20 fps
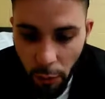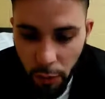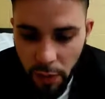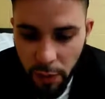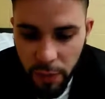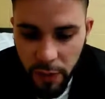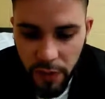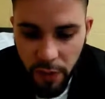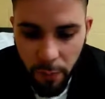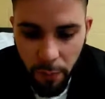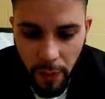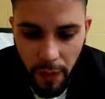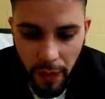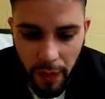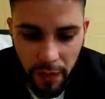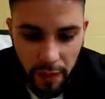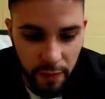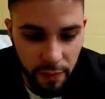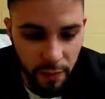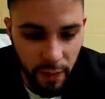I want to be the
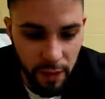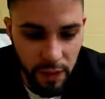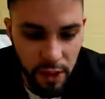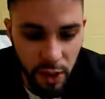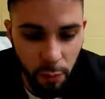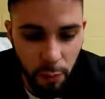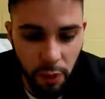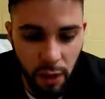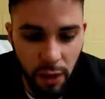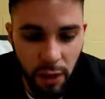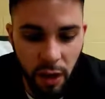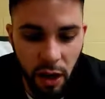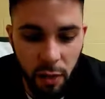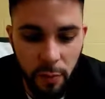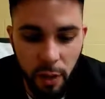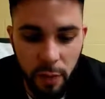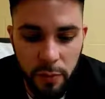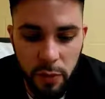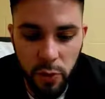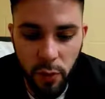man that someone can
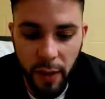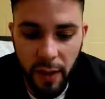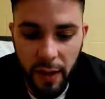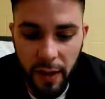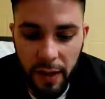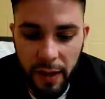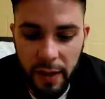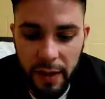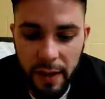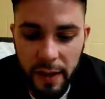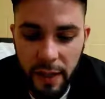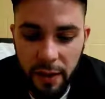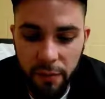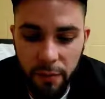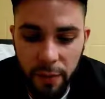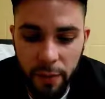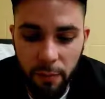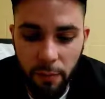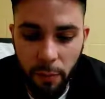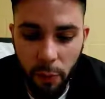come up to at any
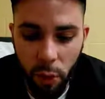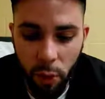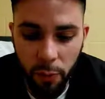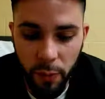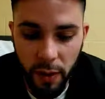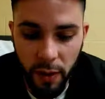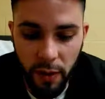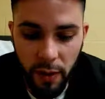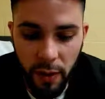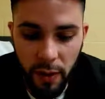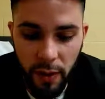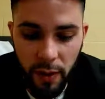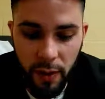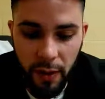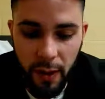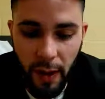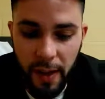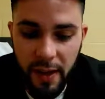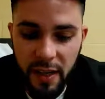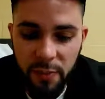given moment
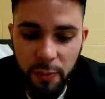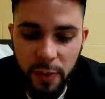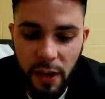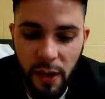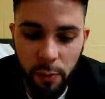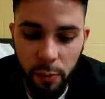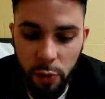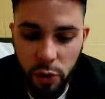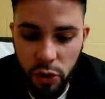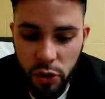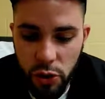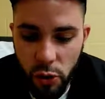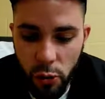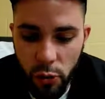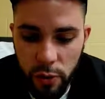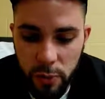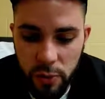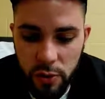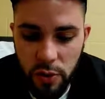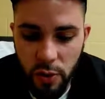and I can be able to
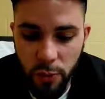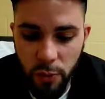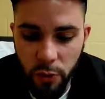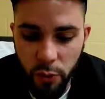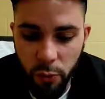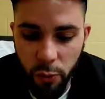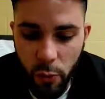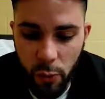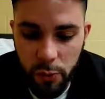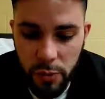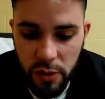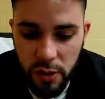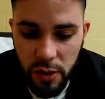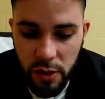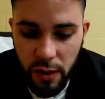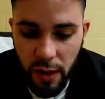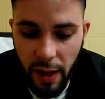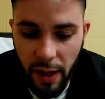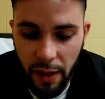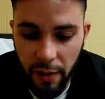show them some of the ropes
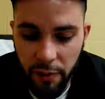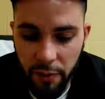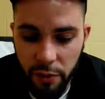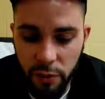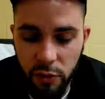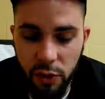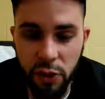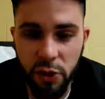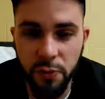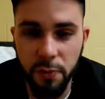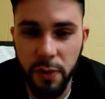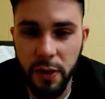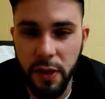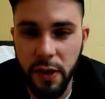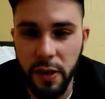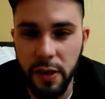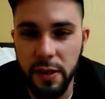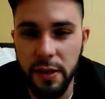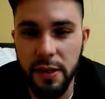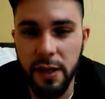to life just
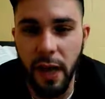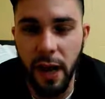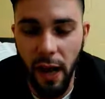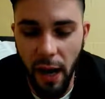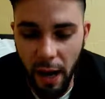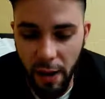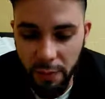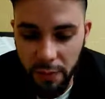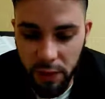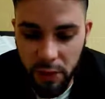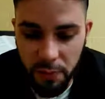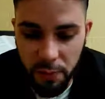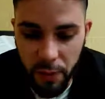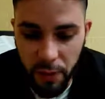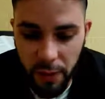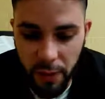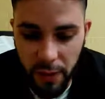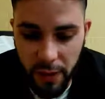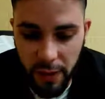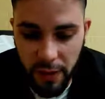because I've
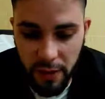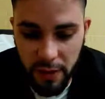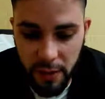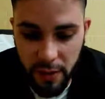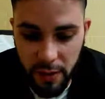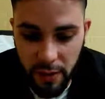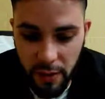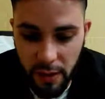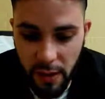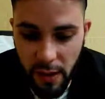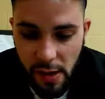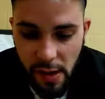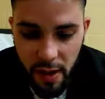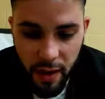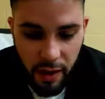experienced it.